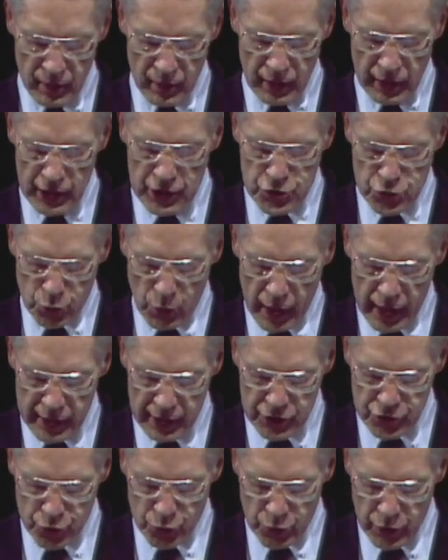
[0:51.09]
Each one
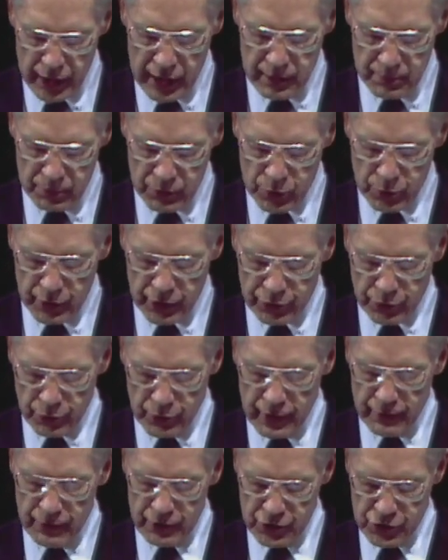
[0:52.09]
is rimmed with
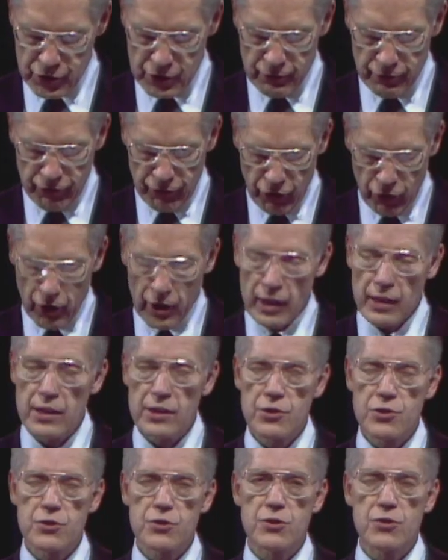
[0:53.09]
rivers and
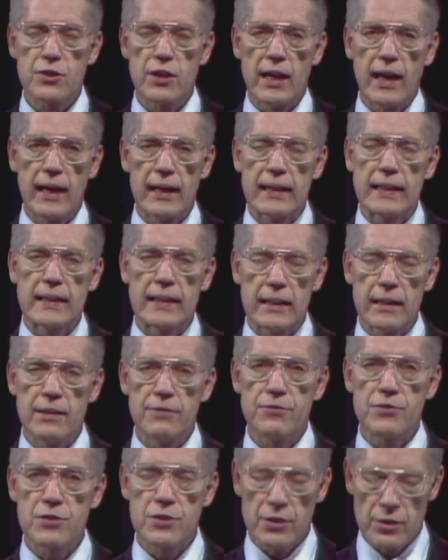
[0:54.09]
forests and
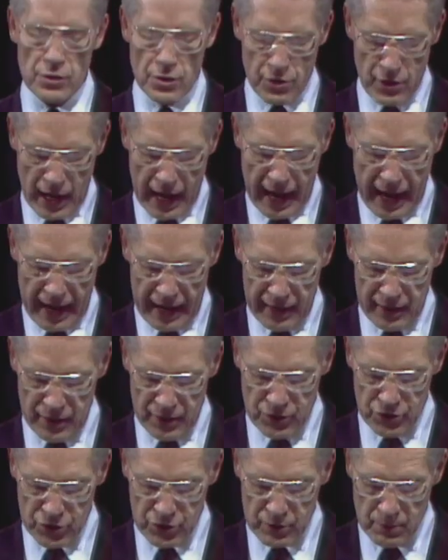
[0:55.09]
cliffs and
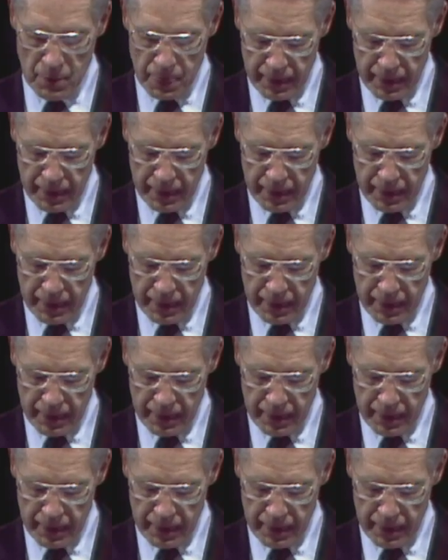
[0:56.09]
crags.